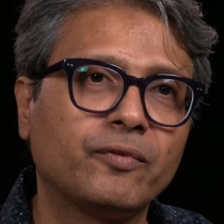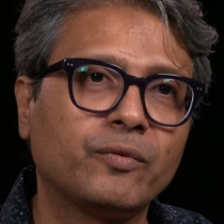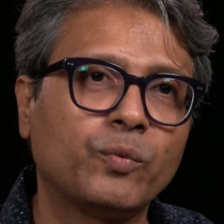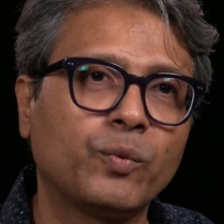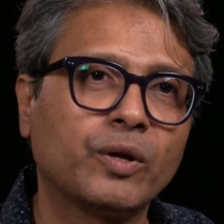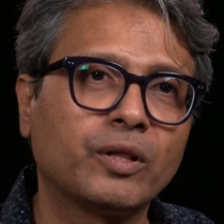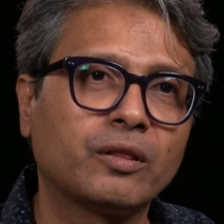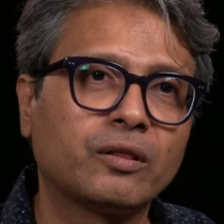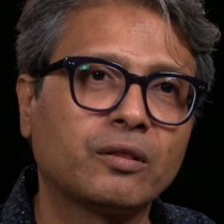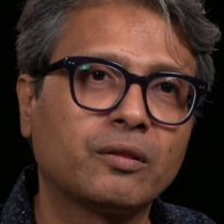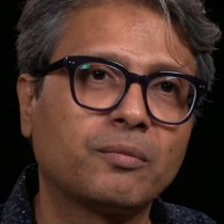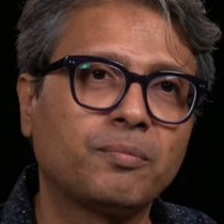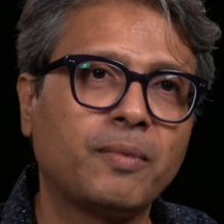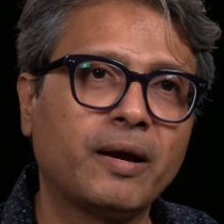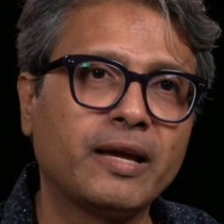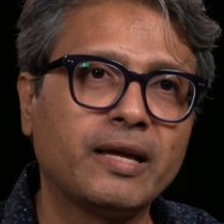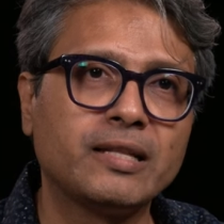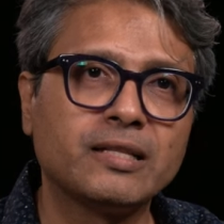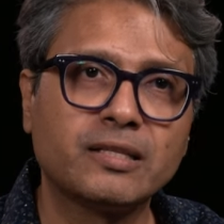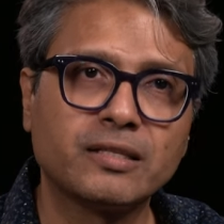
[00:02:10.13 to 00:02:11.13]
with
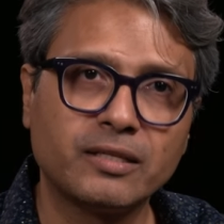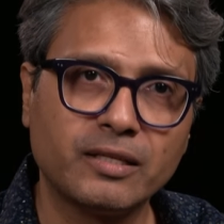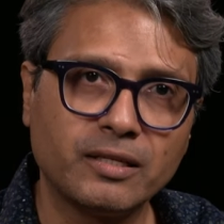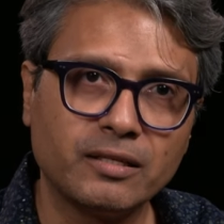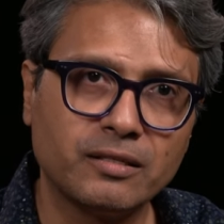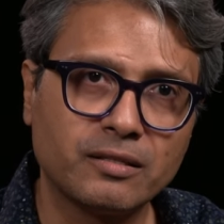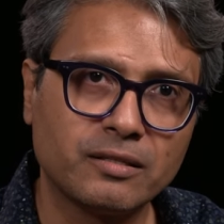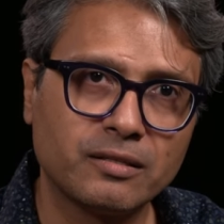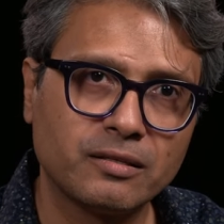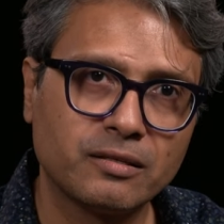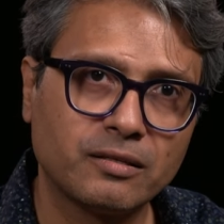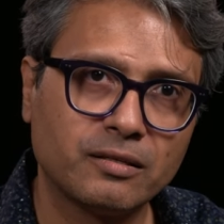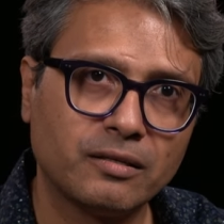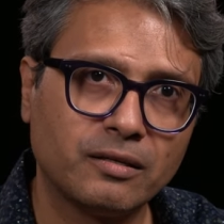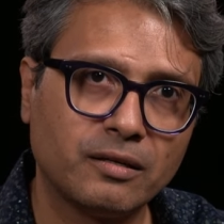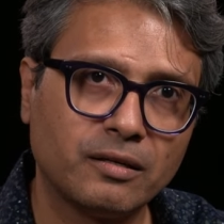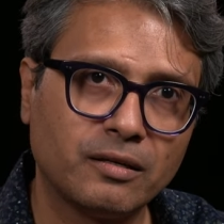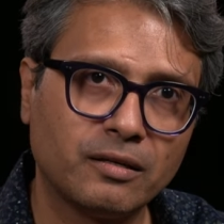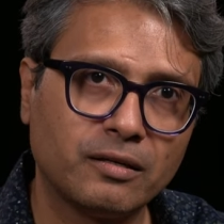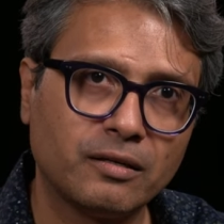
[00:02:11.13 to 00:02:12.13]
my instincts.
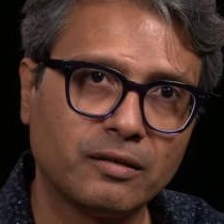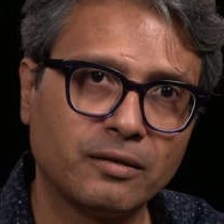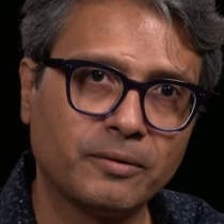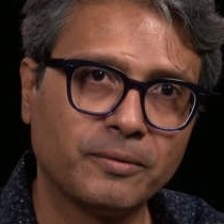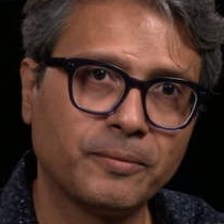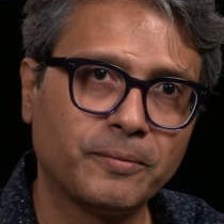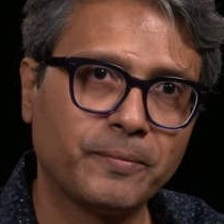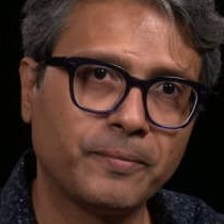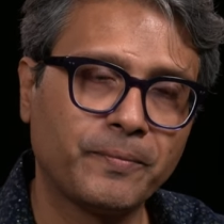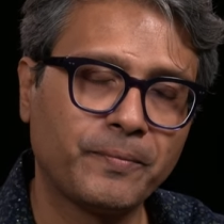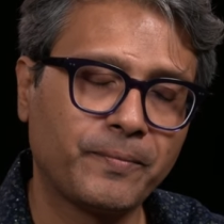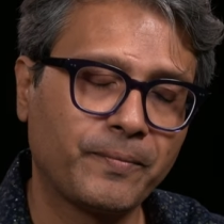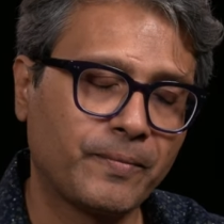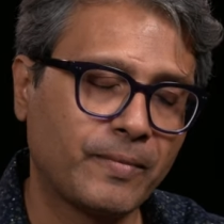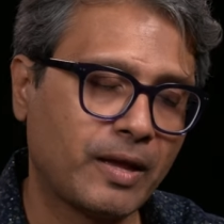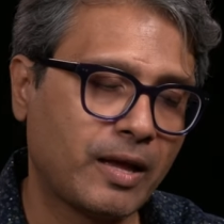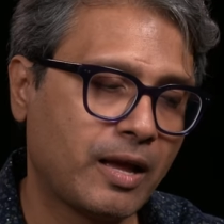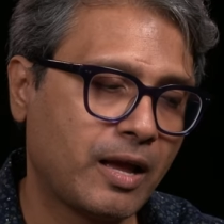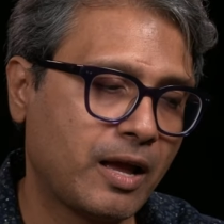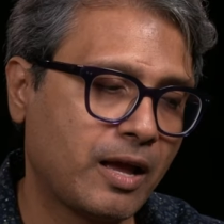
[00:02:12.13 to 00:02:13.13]

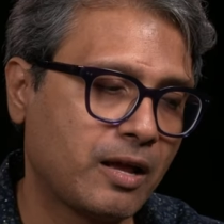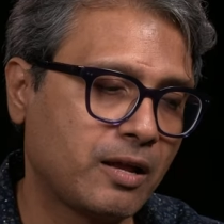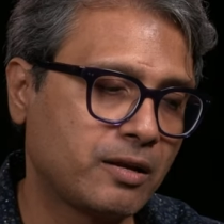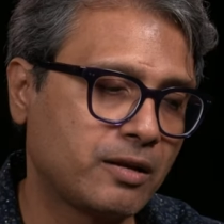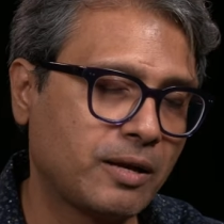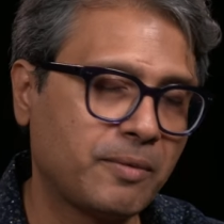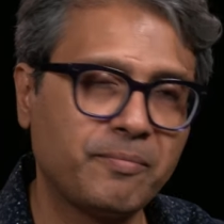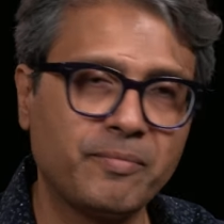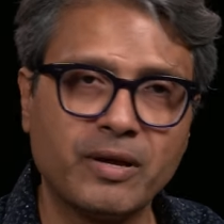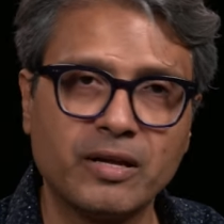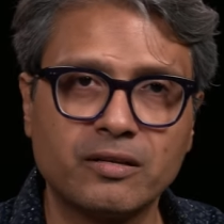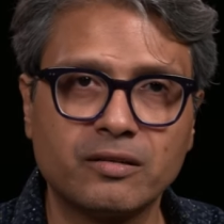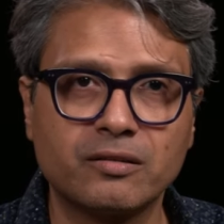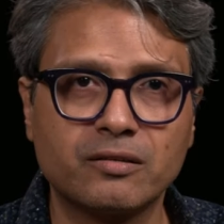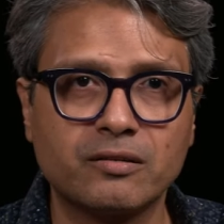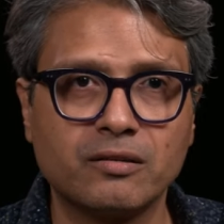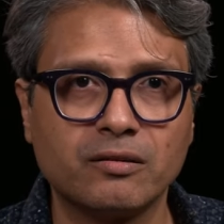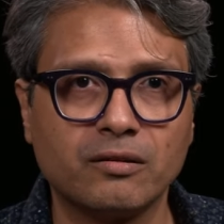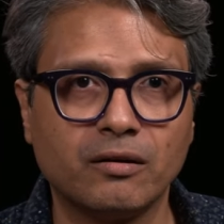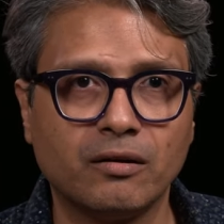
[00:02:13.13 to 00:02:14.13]
And I met
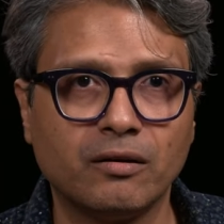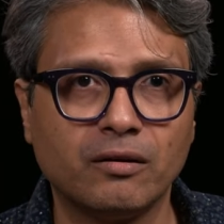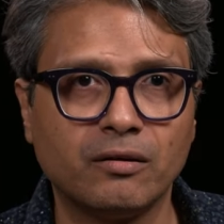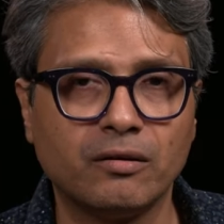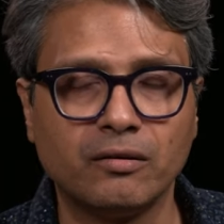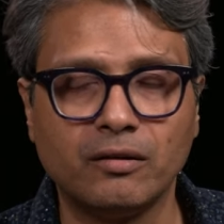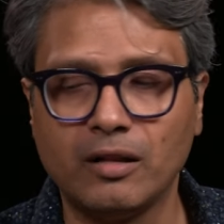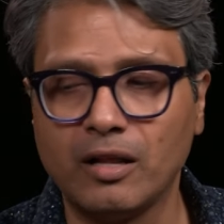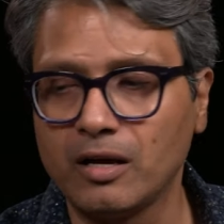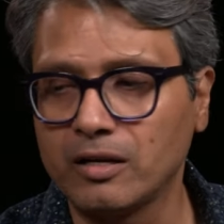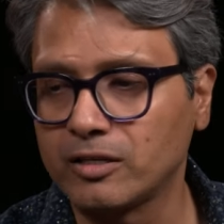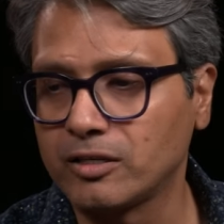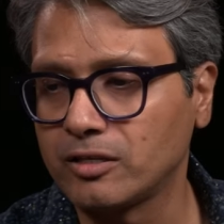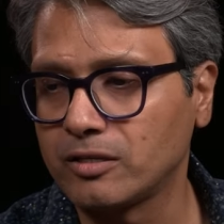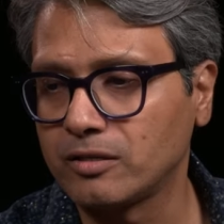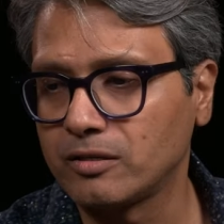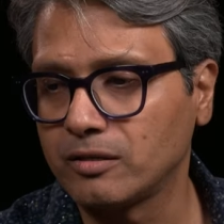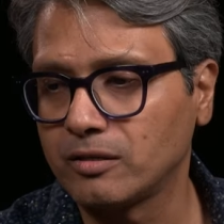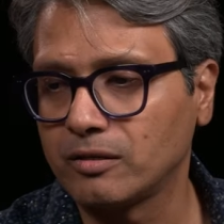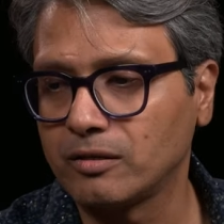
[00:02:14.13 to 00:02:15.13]

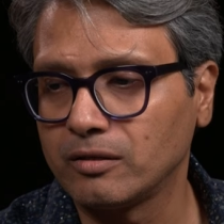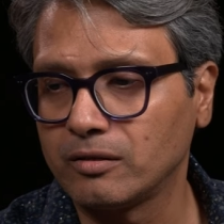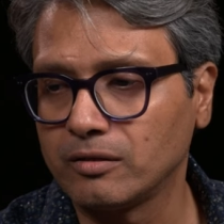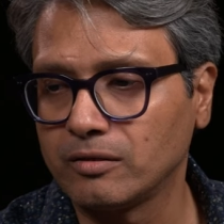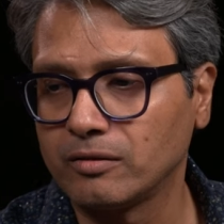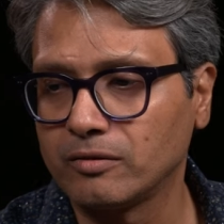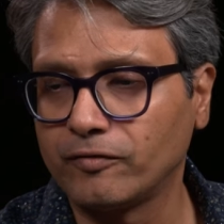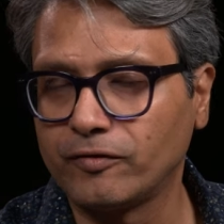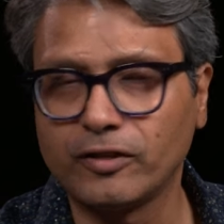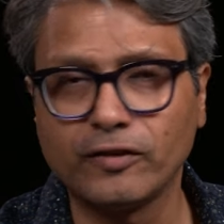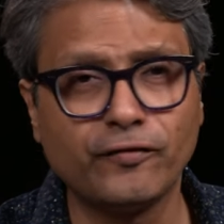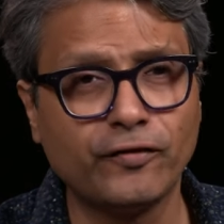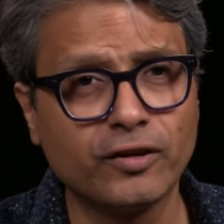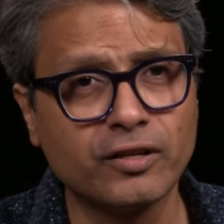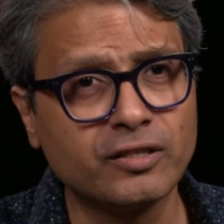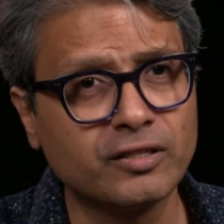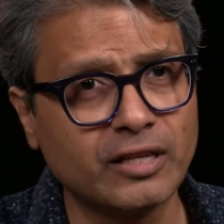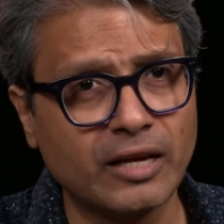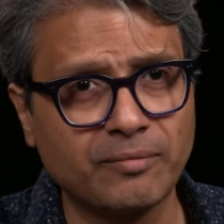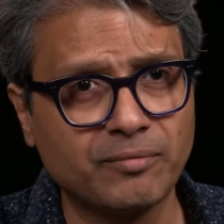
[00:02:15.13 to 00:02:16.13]
Lakshya for the
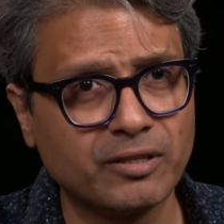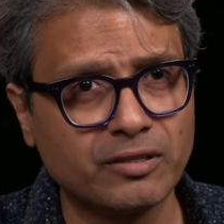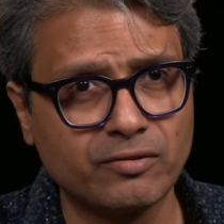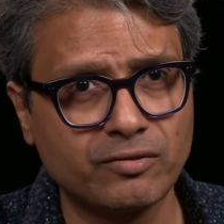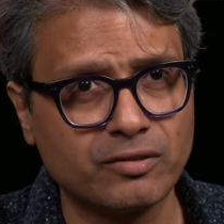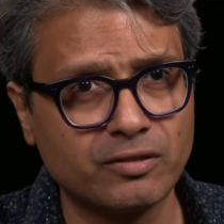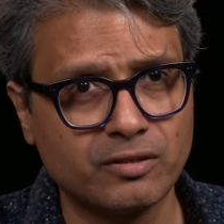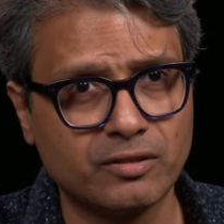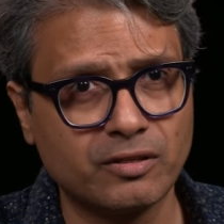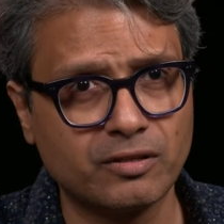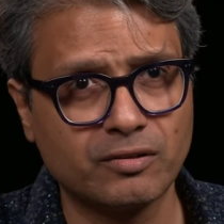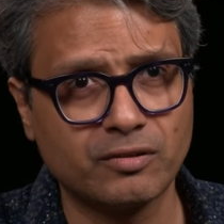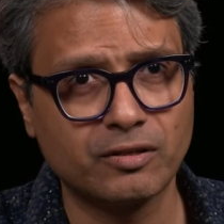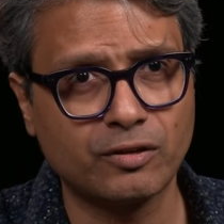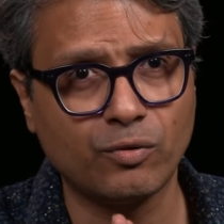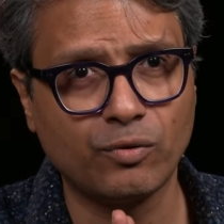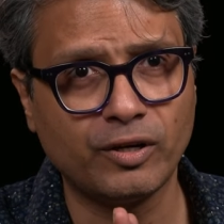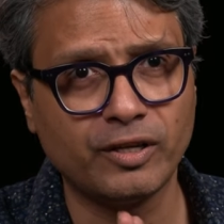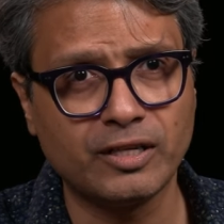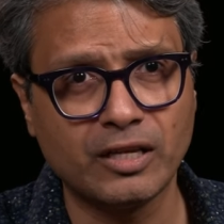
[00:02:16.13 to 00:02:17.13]
first time. This is
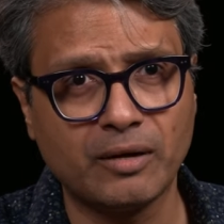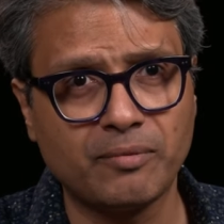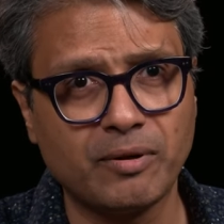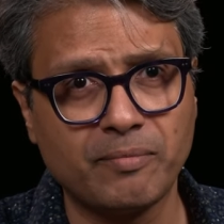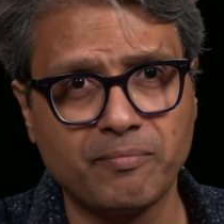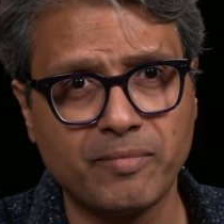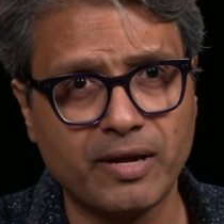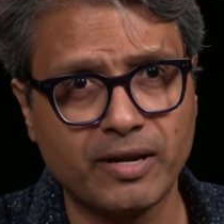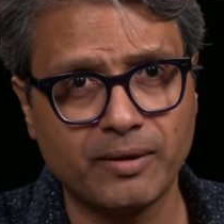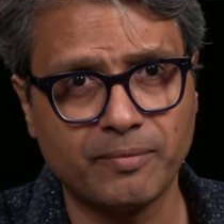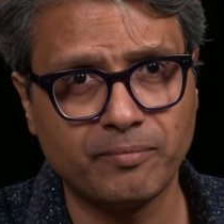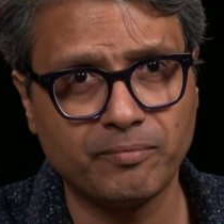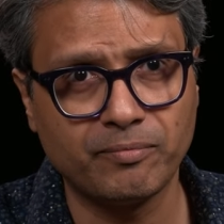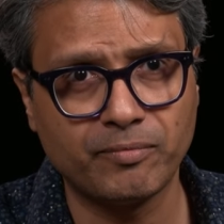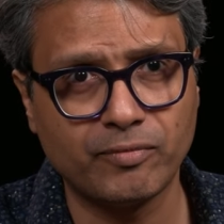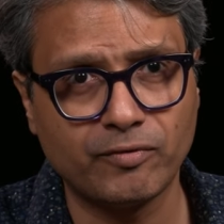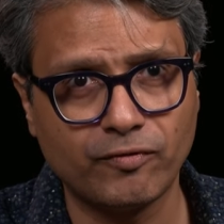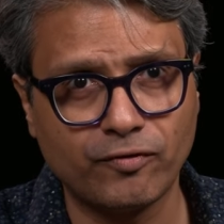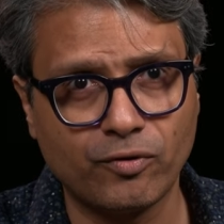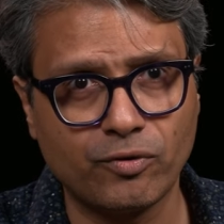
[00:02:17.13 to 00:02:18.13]
the only time I met
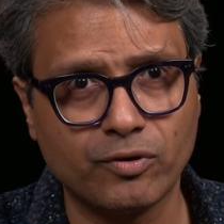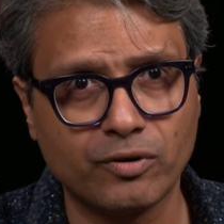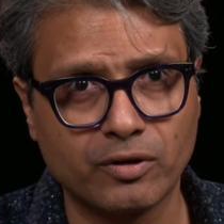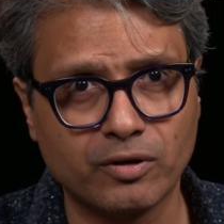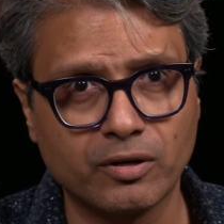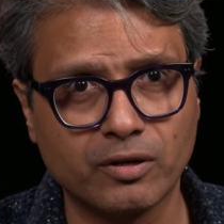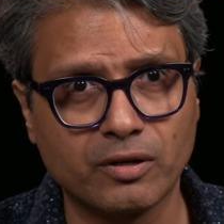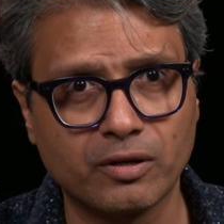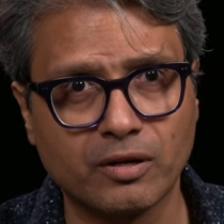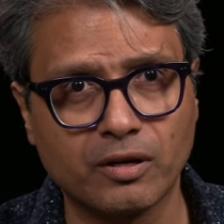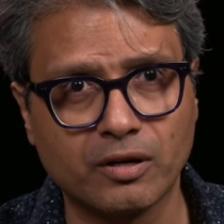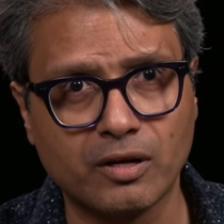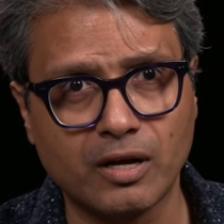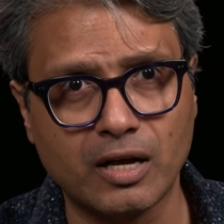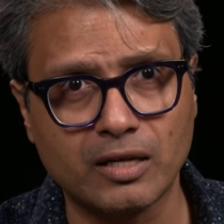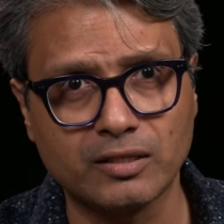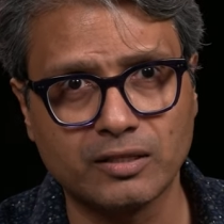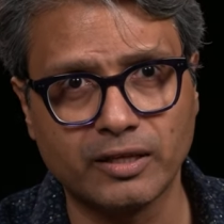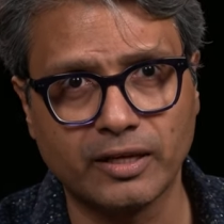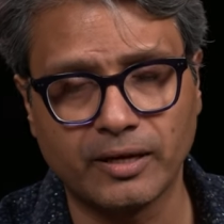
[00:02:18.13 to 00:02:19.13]
him before
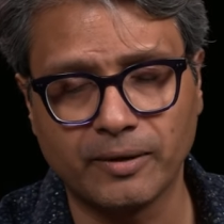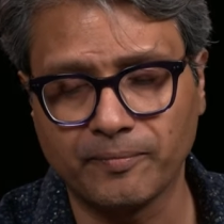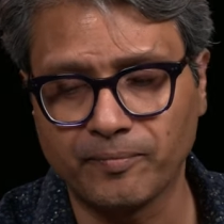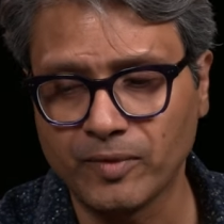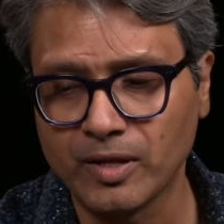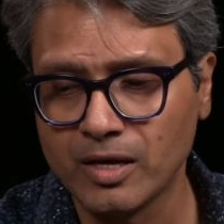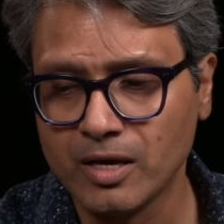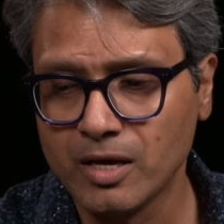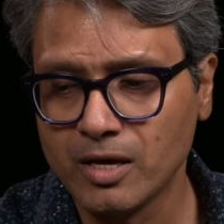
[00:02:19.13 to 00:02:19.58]
casting him.